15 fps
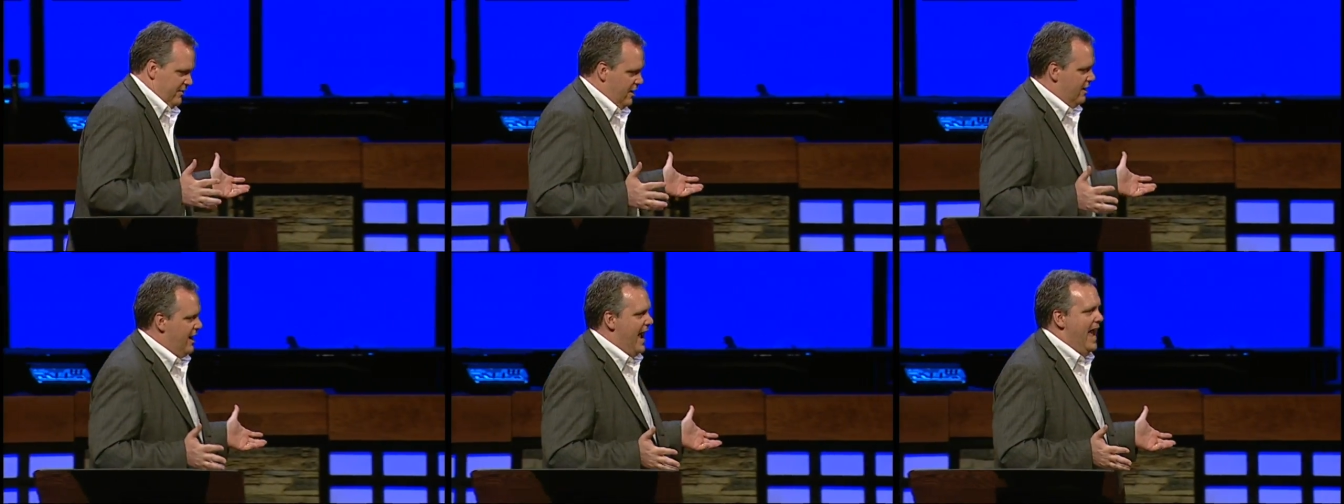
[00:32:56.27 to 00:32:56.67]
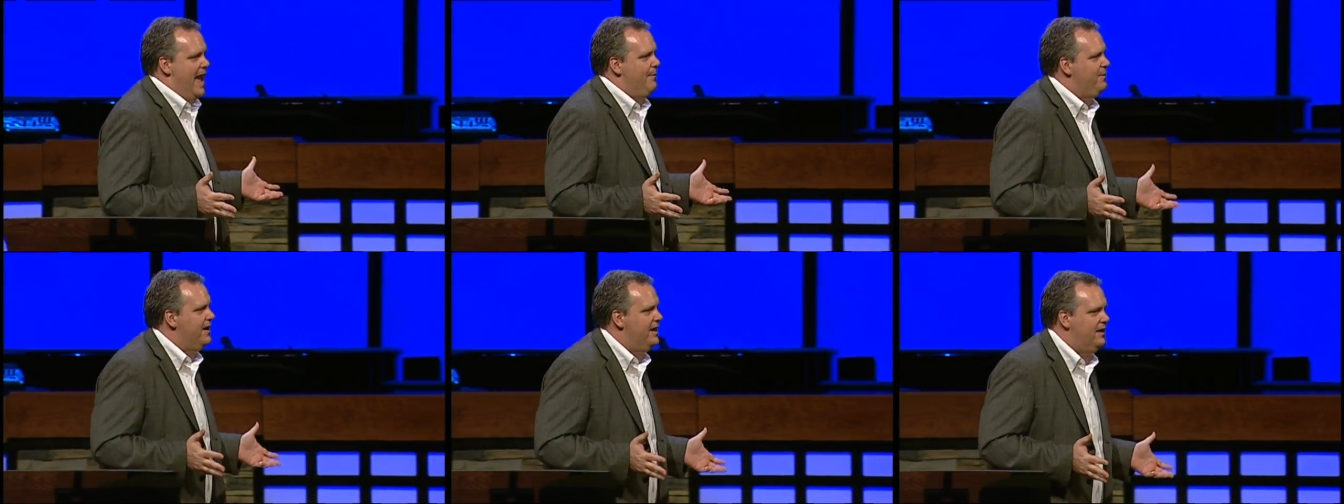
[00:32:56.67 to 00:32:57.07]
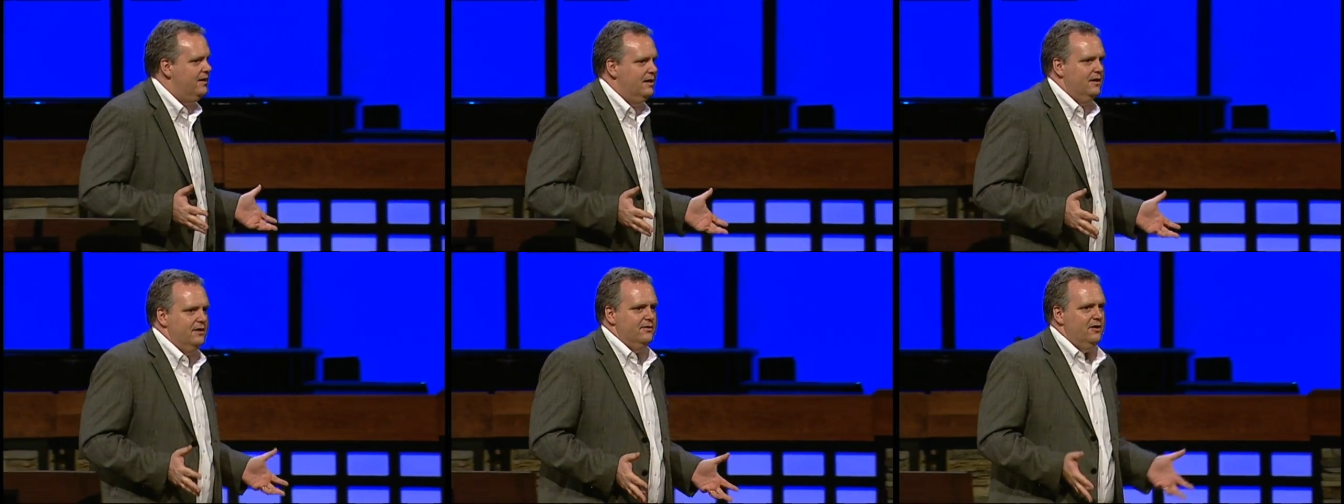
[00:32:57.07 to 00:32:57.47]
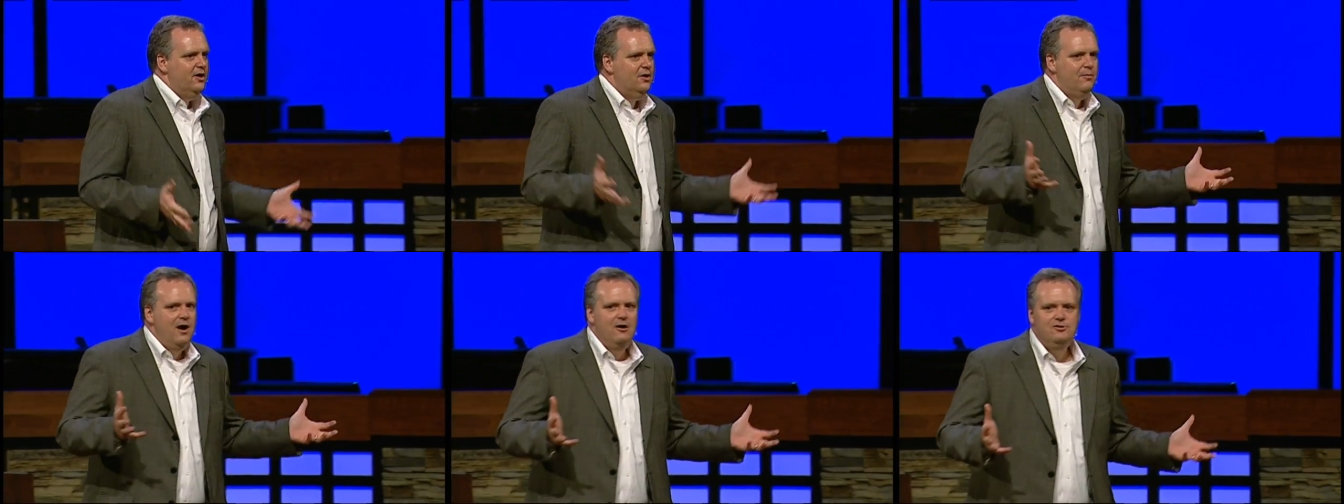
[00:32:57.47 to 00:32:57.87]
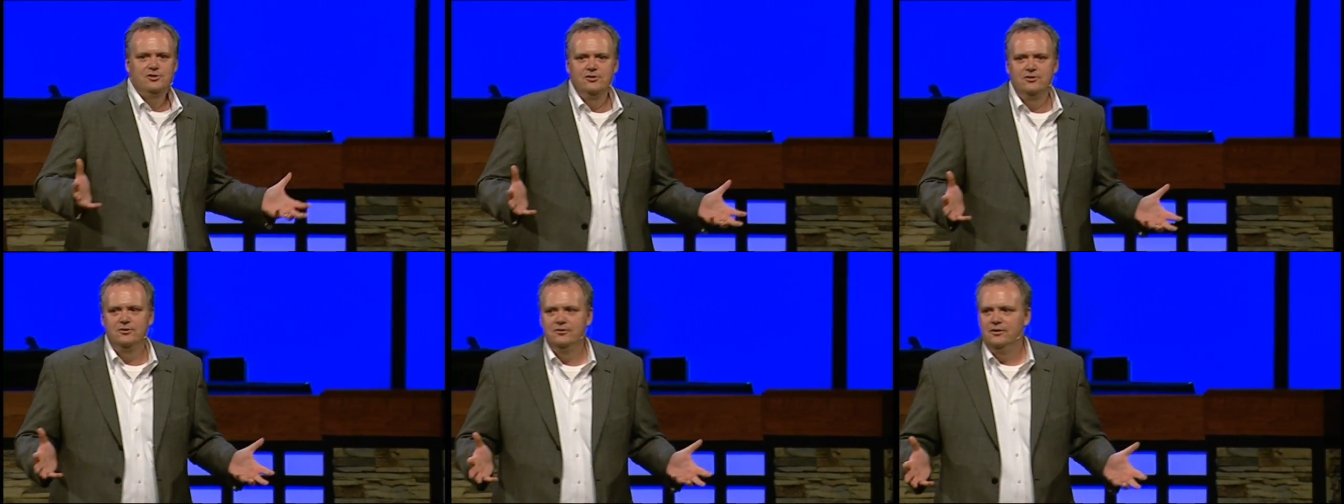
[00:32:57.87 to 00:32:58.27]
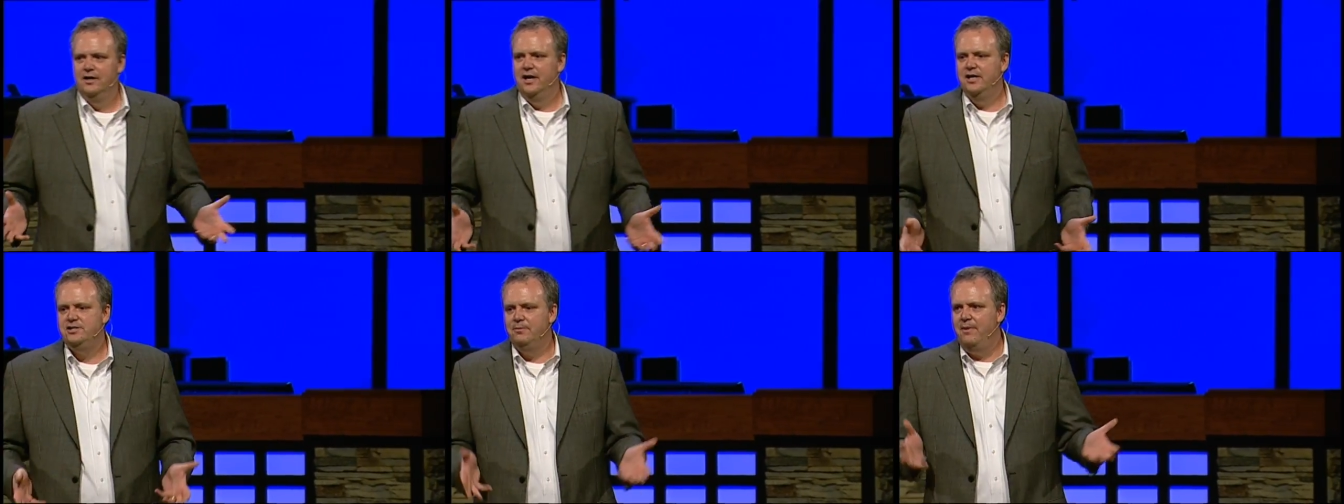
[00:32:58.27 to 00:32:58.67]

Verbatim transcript: they're happy, they're emotional, it's